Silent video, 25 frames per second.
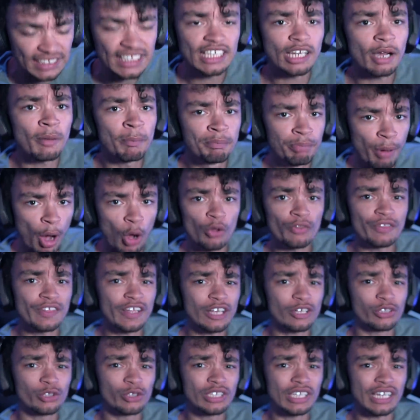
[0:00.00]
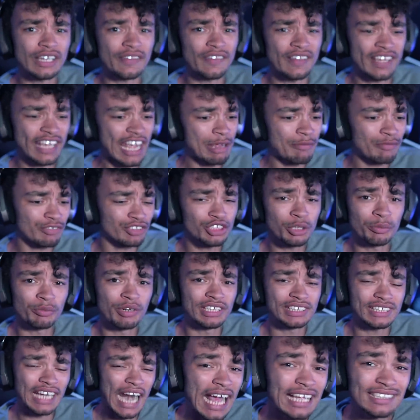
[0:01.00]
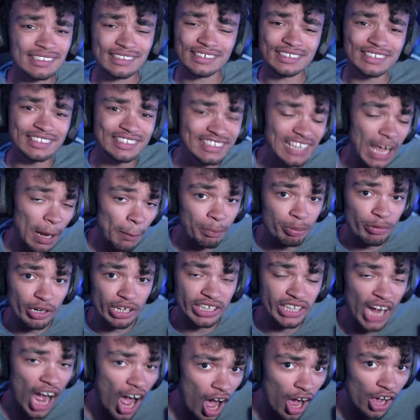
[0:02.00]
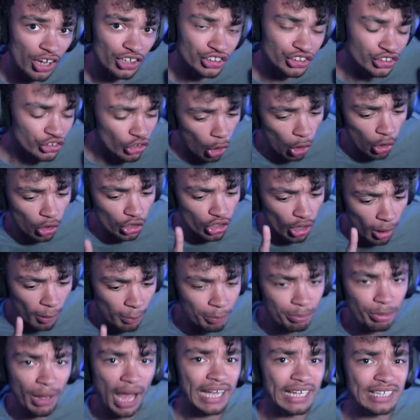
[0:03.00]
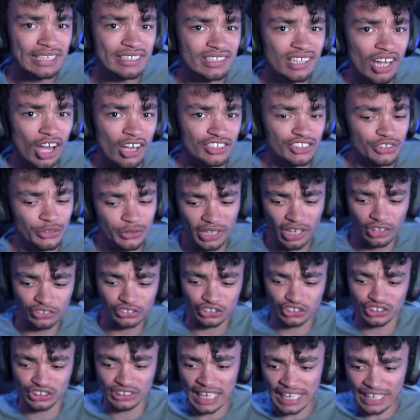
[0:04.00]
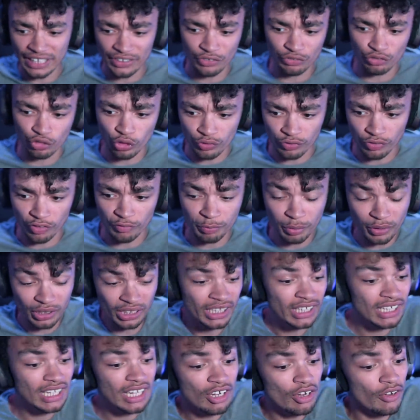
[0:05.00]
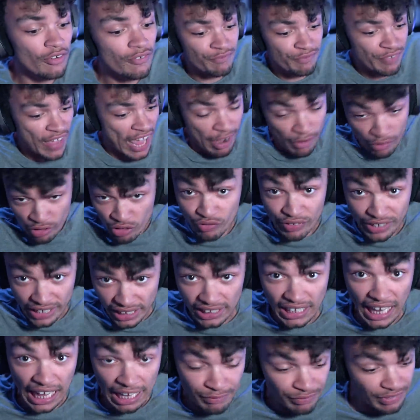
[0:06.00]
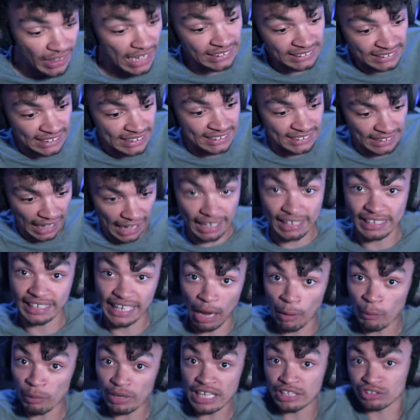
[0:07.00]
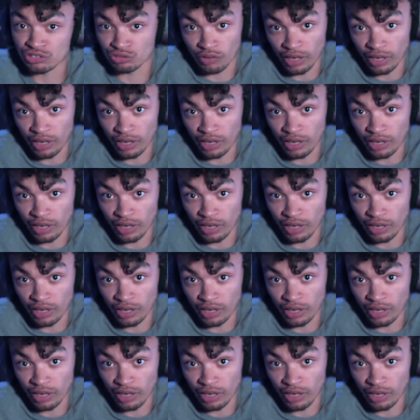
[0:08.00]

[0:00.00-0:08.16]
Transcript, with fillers: they are both included in the game for some reason as separate cars, not combined cars, so you can't just take the roof off. But fair in real life, that's exactly how it is,